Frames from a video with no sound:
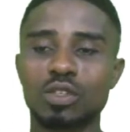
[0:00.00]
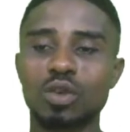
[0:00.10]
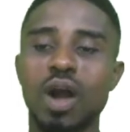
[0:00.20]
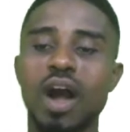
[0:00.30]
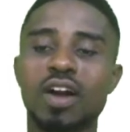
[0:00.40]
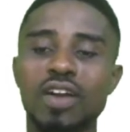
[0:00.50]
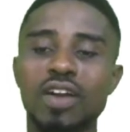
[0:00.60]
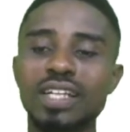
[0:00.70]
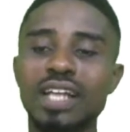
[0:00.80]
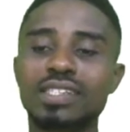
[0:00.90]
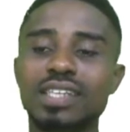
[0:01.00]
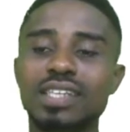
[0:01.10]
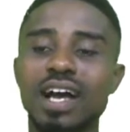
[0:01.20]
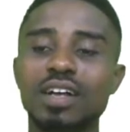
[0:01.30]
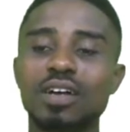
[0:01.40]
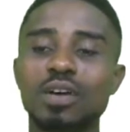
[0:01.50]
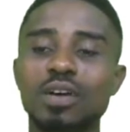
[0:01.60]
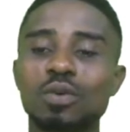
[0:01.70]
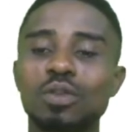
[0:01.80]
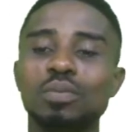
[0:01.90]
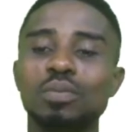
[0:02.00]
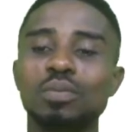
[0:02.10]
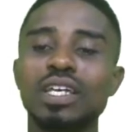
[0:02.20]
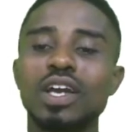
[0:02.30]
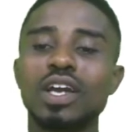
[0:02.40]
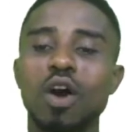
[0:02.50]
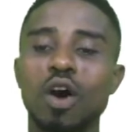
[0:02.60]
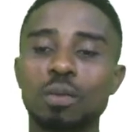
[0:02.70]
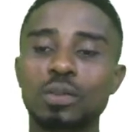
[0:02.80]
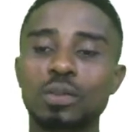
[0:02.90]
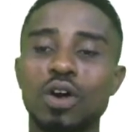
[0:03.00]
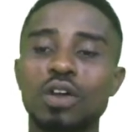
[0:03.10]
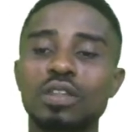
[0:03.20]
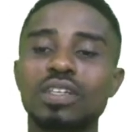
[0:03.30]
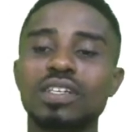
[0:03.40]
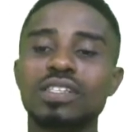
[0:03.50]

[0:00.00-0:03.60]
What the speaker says: So our correct answer would be option